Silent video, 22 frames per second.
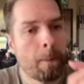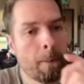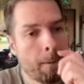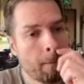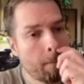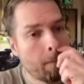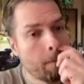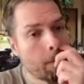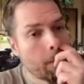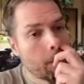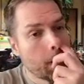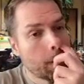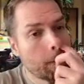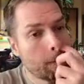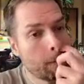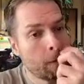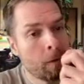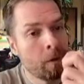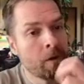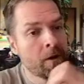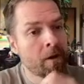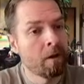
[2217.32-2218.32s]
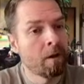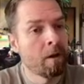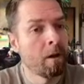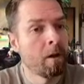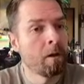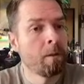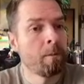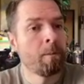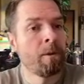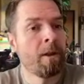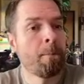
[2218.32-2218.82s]
We want the clothing
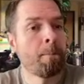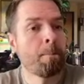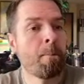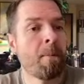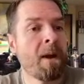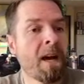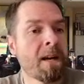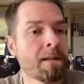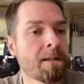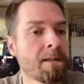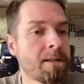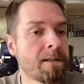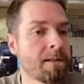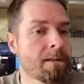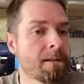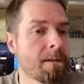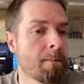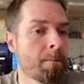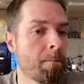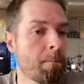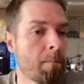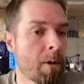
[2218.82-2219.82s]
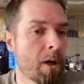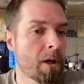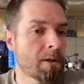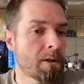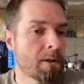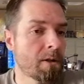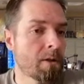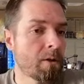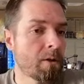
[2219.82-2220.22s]
column that matches March